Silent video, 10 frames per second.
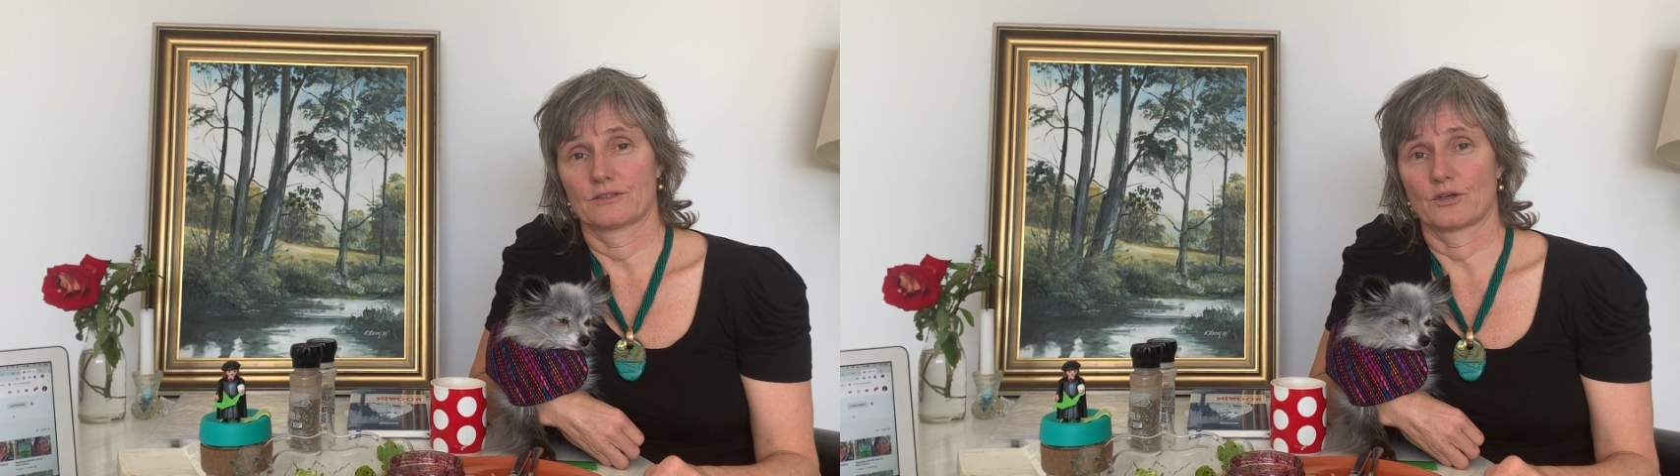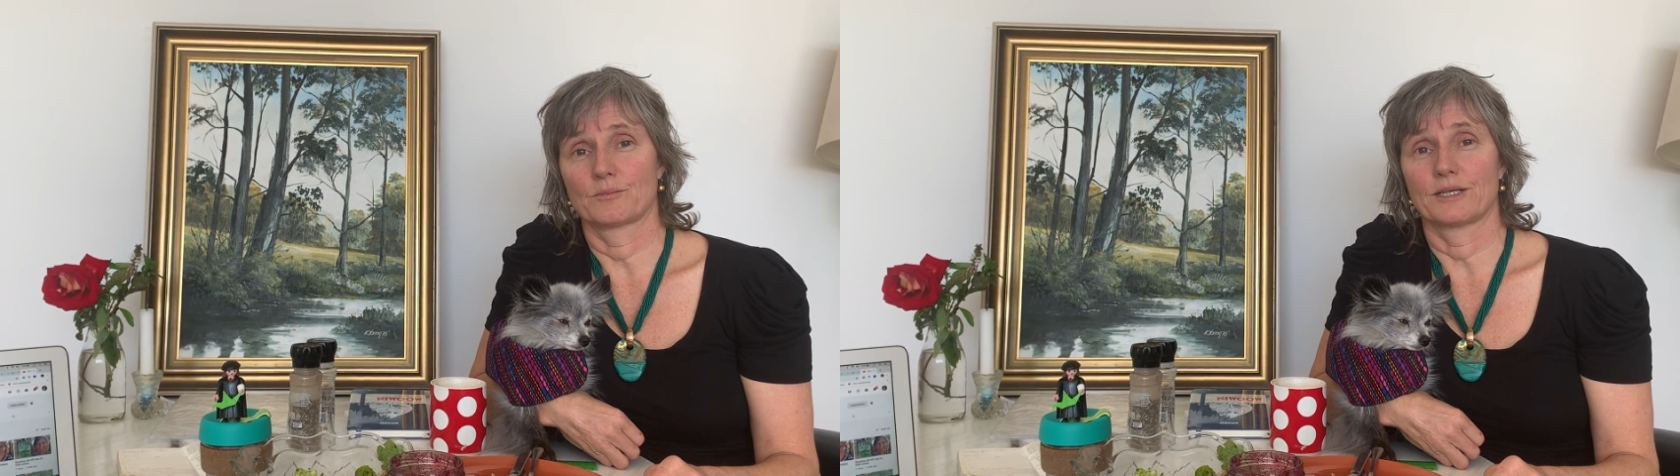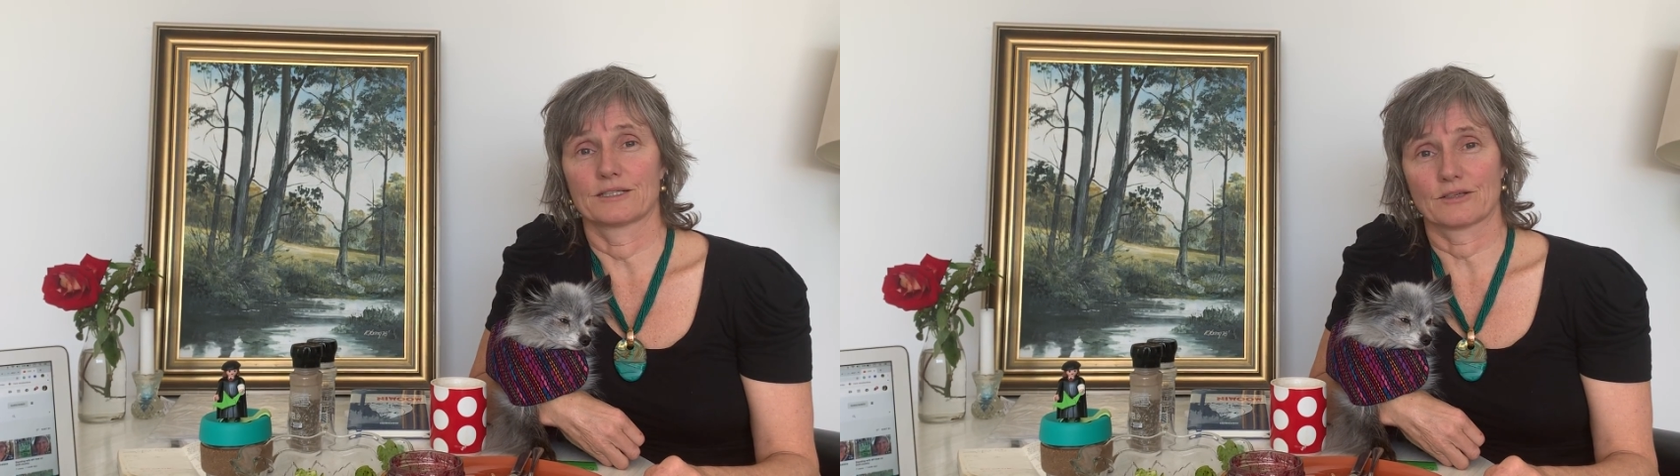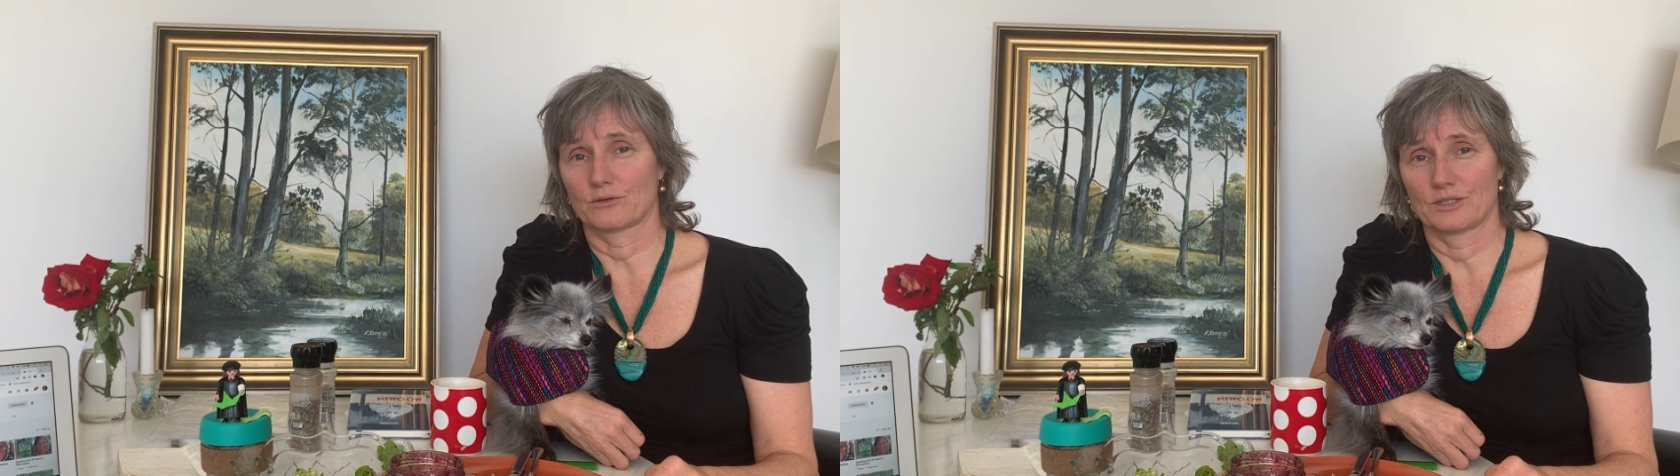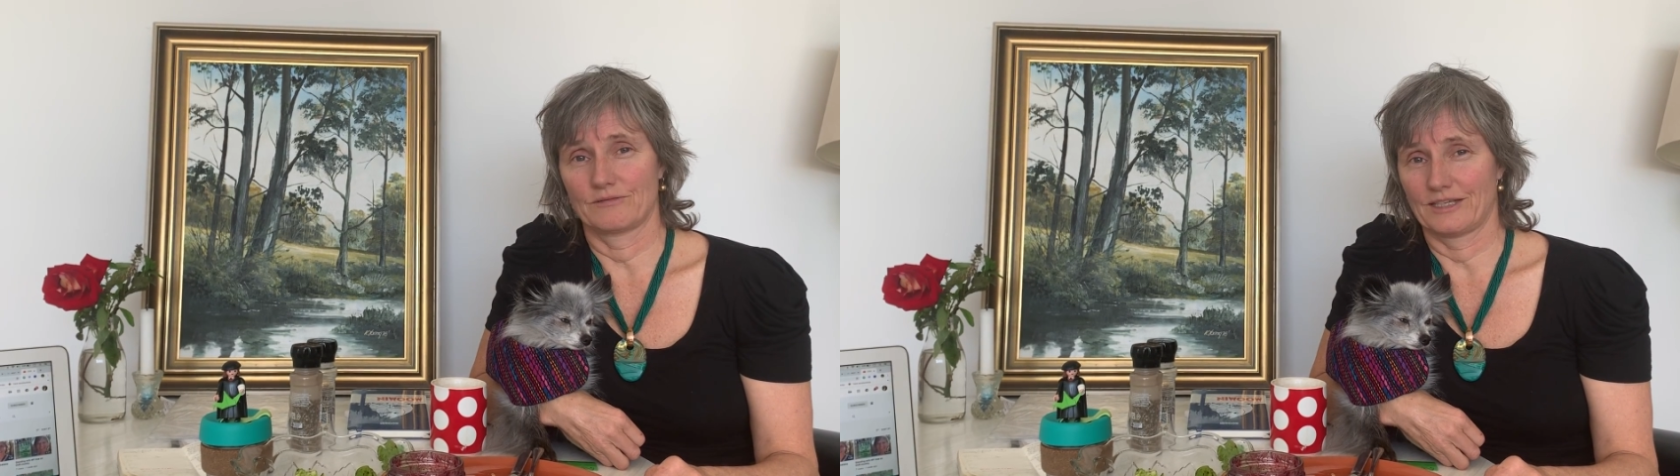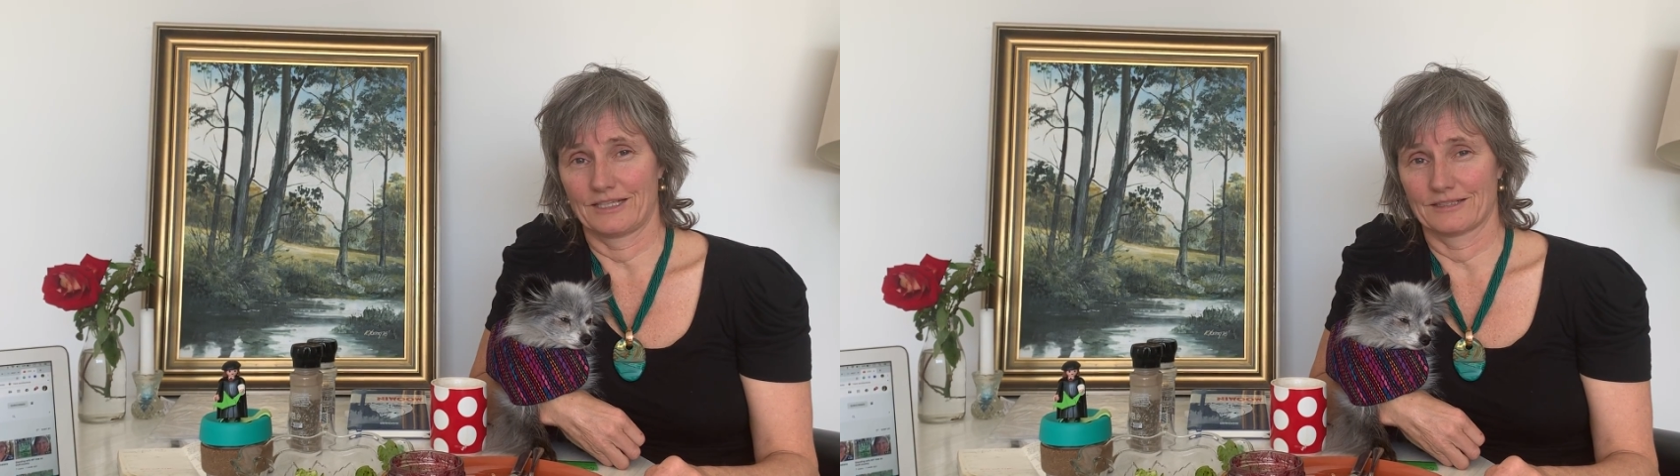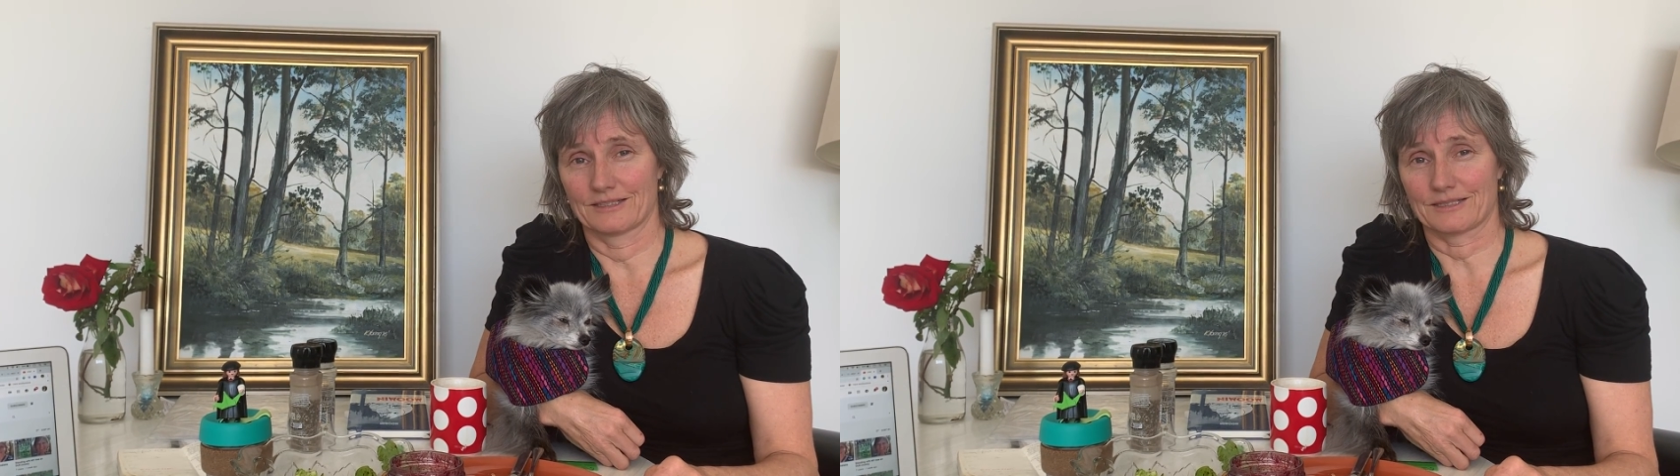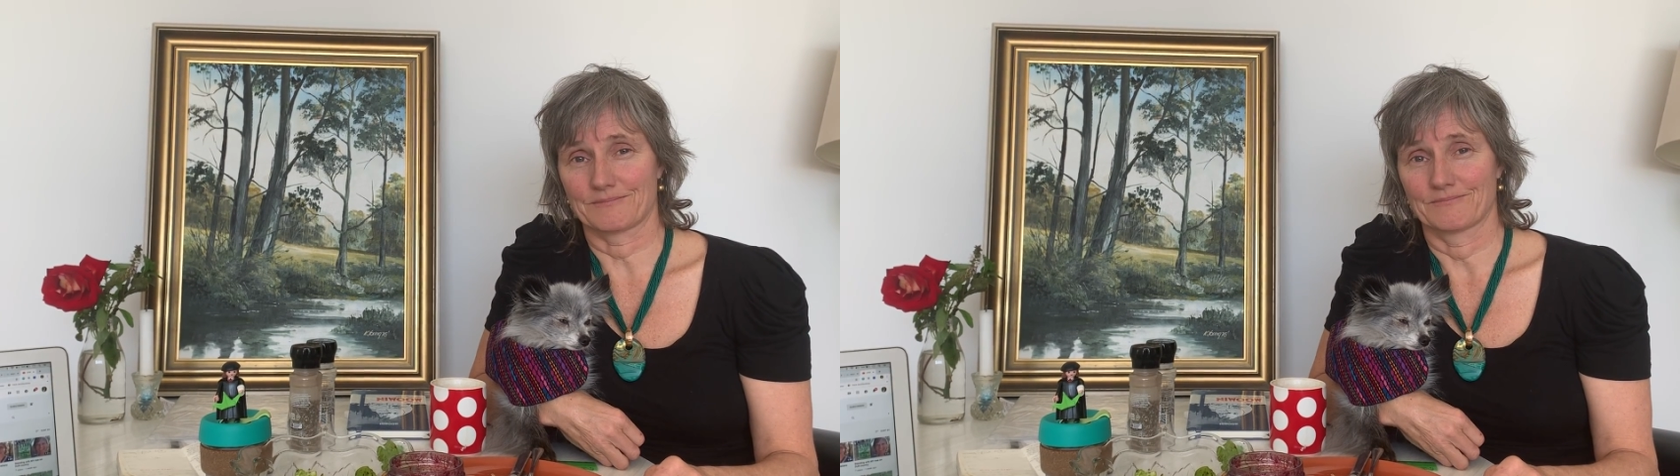Don't be insulted,
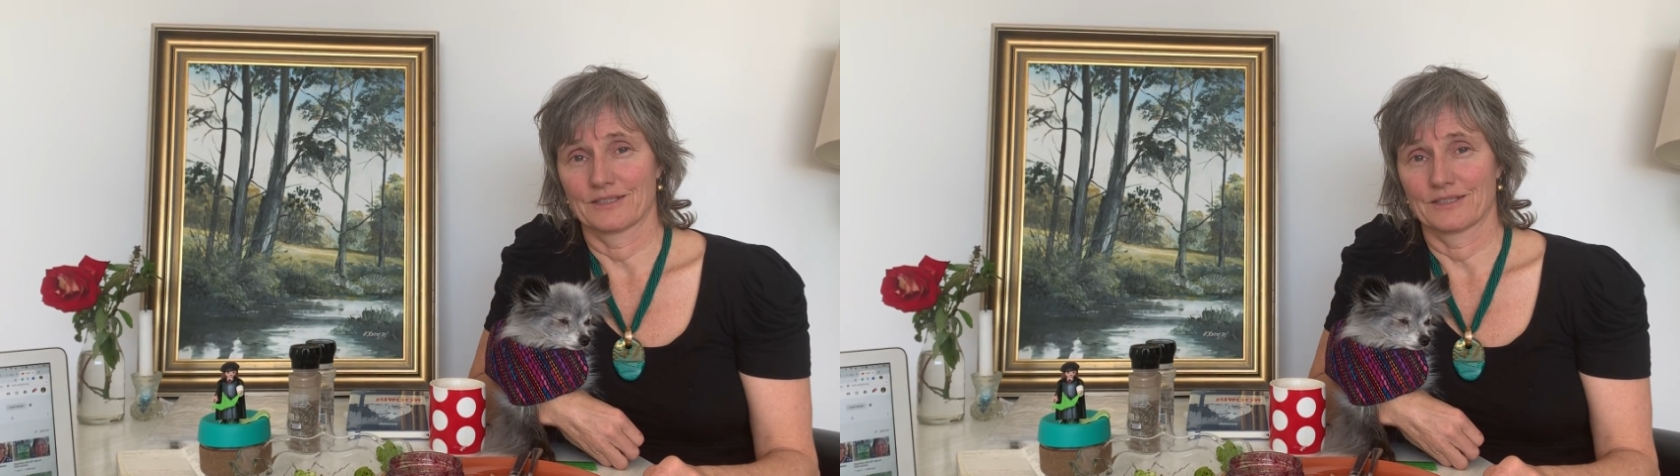vegans,